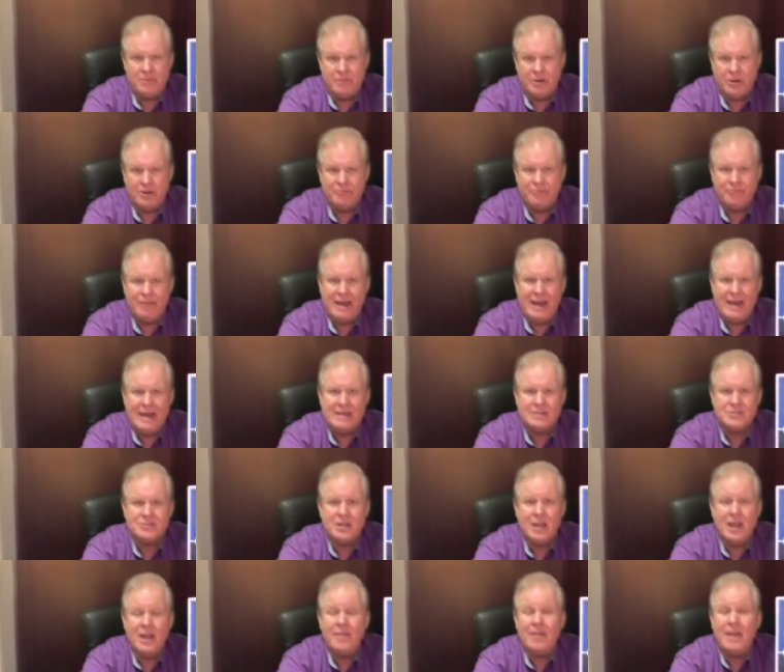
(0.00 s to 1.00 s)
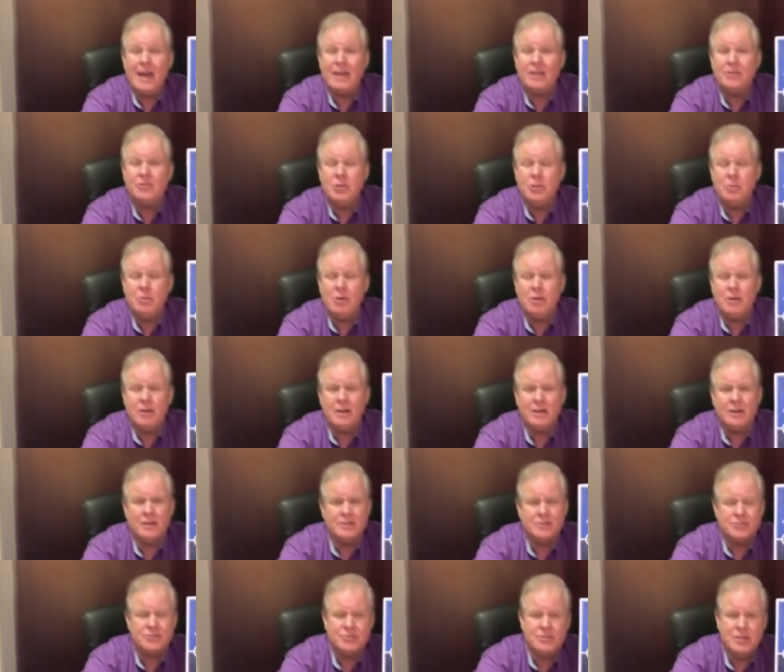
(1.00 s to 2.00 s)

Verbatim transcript: very fast. And that URL is